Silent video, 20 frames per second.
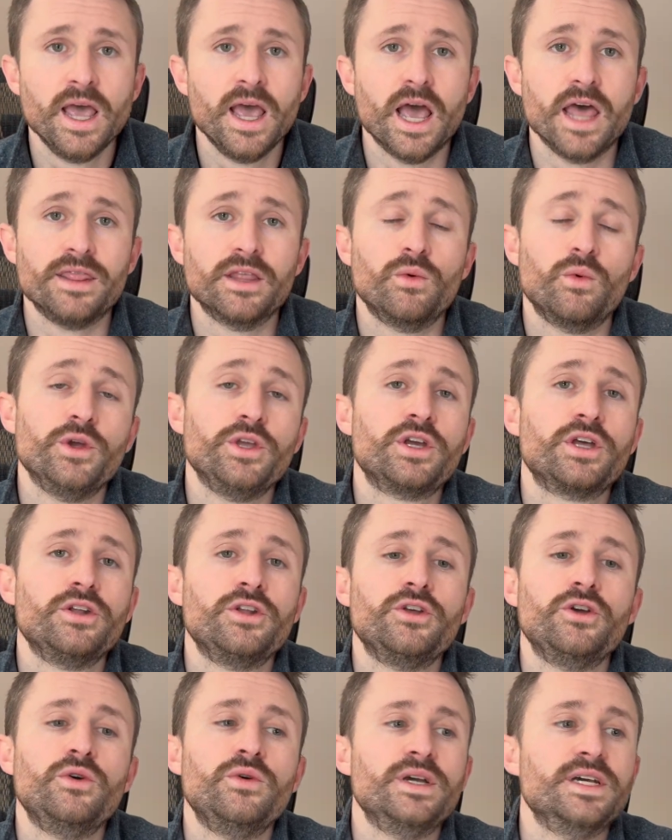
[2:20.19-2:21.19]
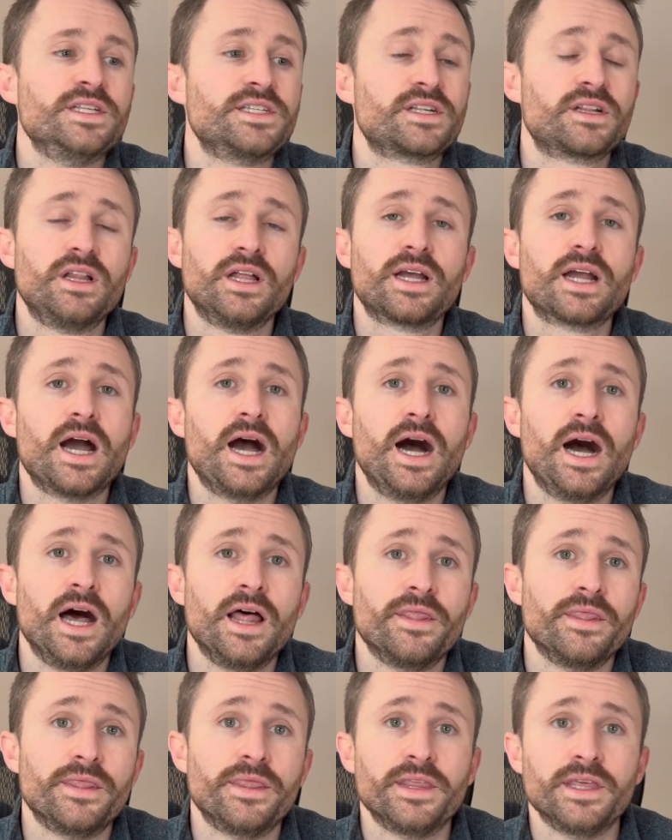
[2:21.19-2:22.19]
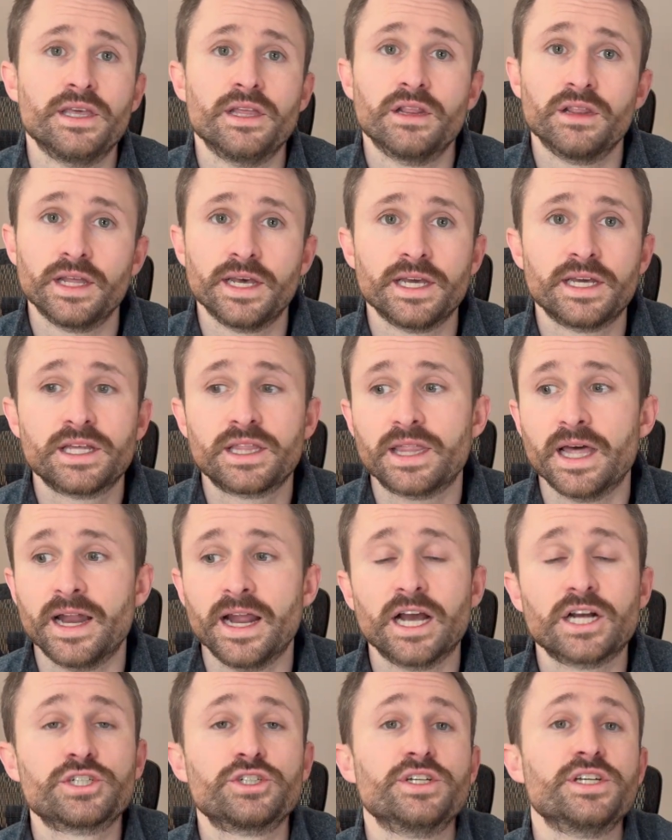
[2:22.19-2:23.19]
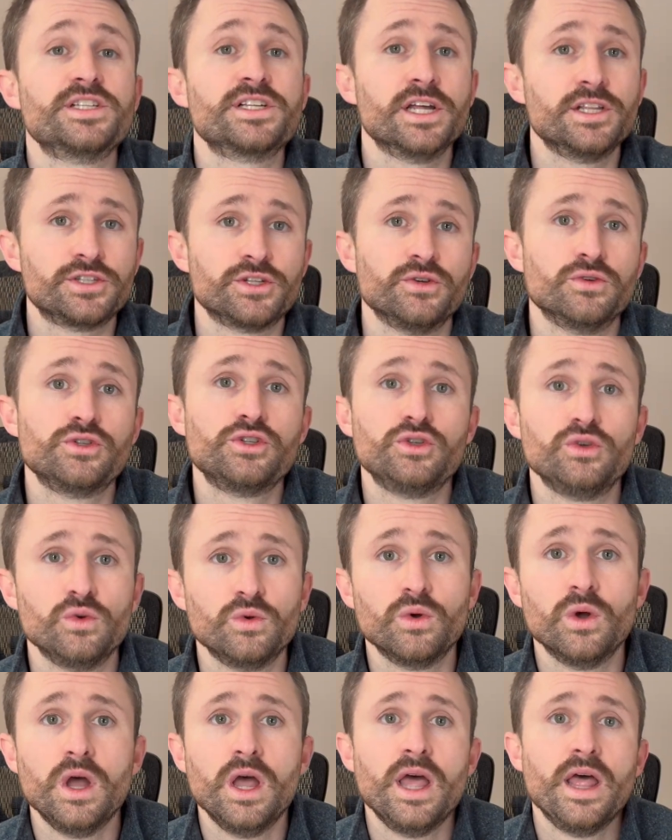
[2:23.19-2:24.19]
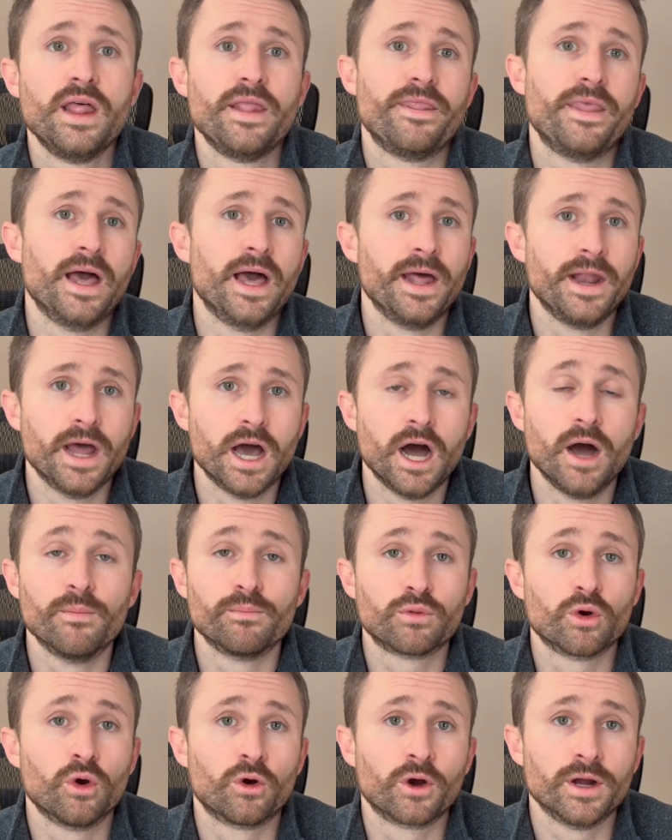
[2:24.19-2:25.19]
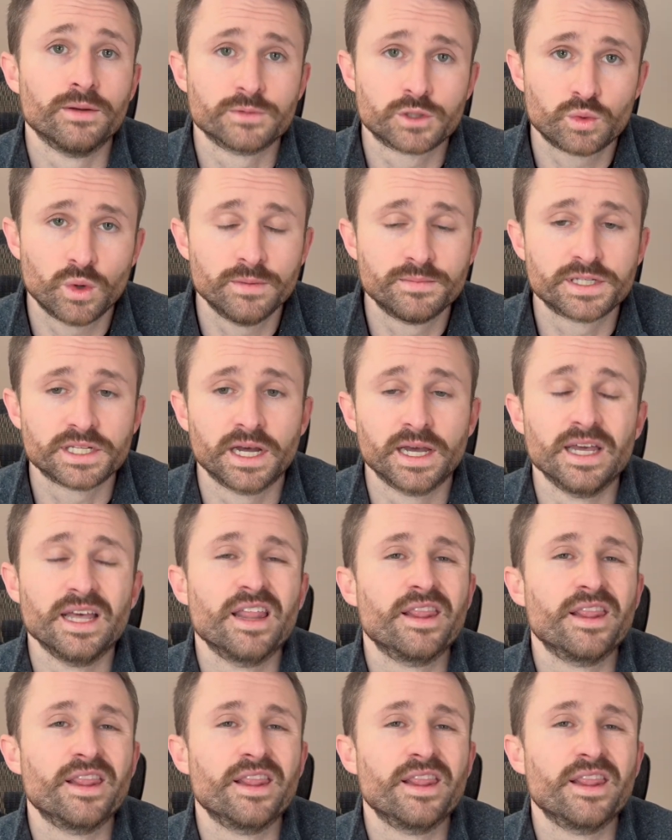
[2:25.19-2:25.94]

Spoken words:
And then what you can do is click on the link that actually sends you to that program's website.